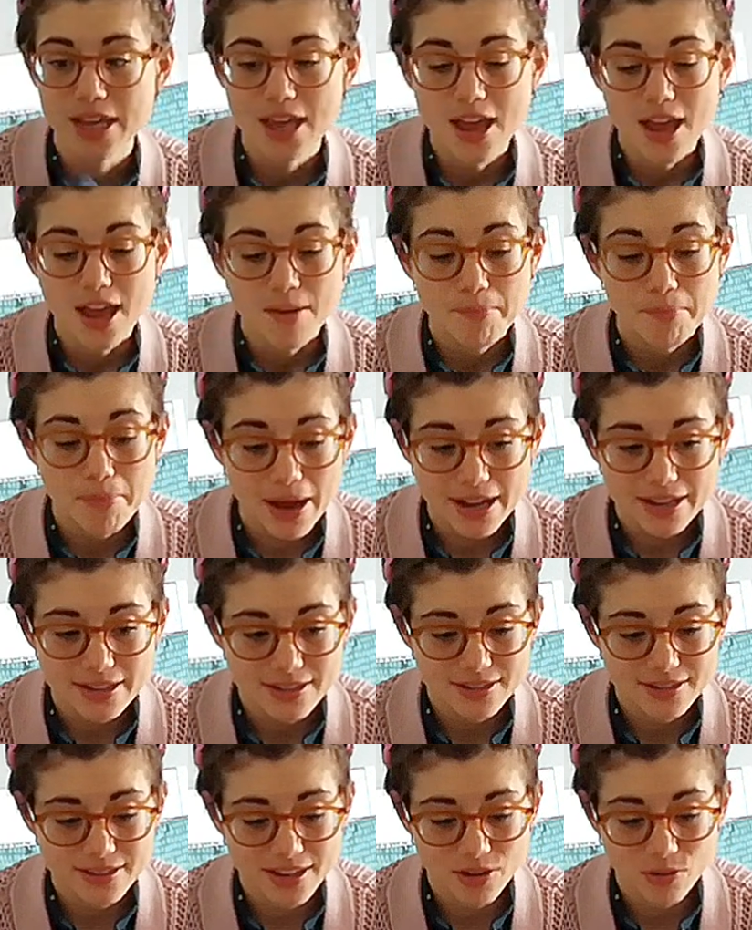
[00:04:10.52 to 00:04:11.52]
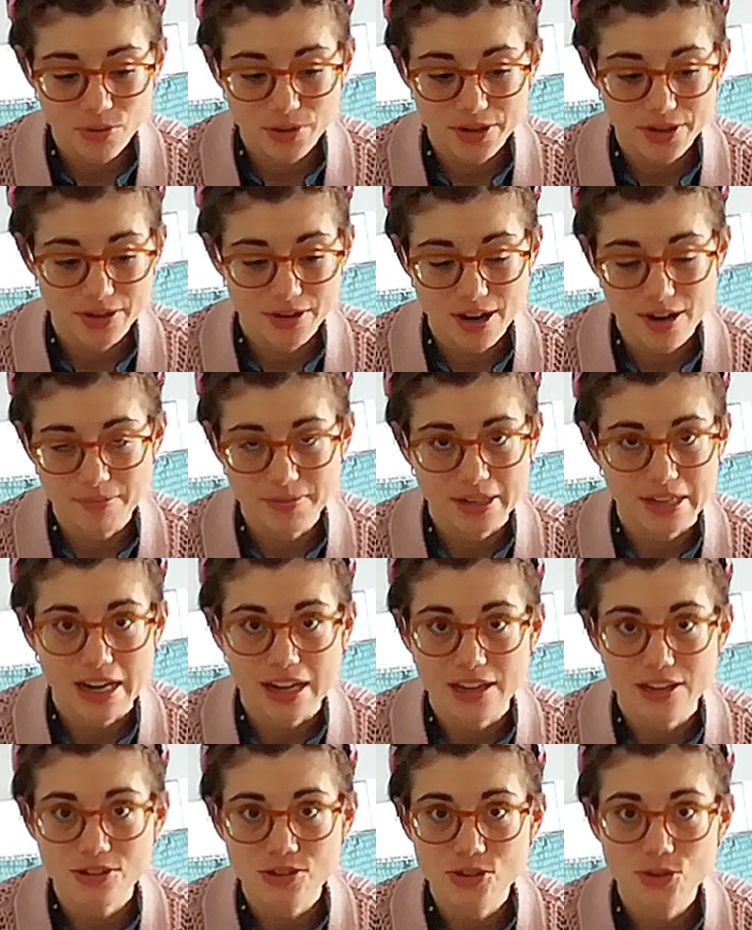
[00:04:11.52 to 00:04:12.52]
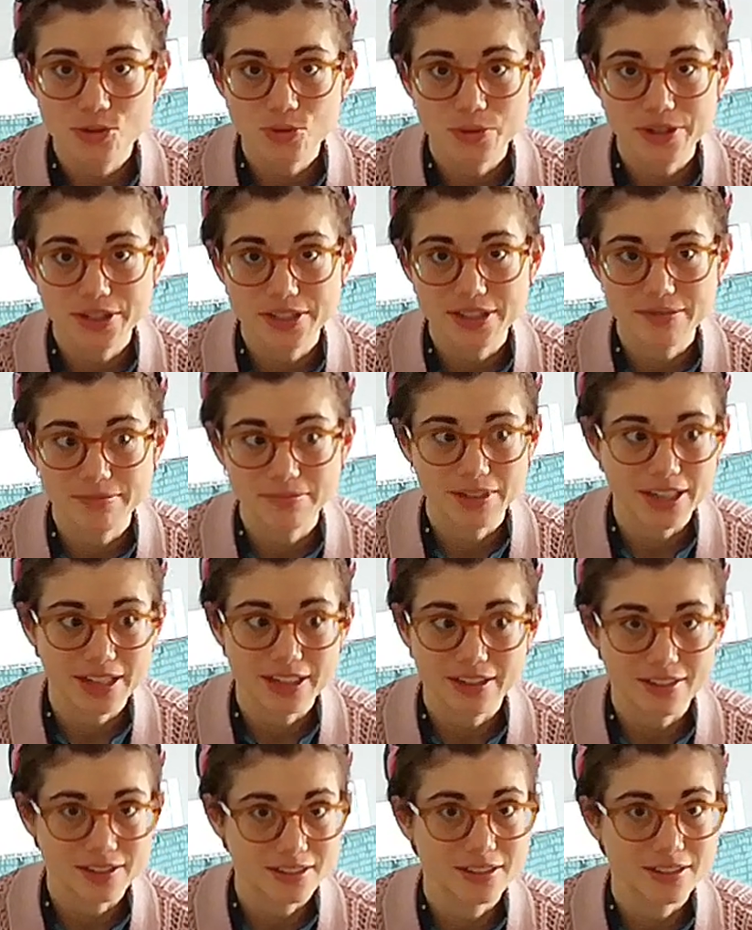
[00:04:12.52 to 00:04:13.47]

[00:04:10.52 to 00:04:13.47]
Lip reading: but they were, I mean, I used to wear them like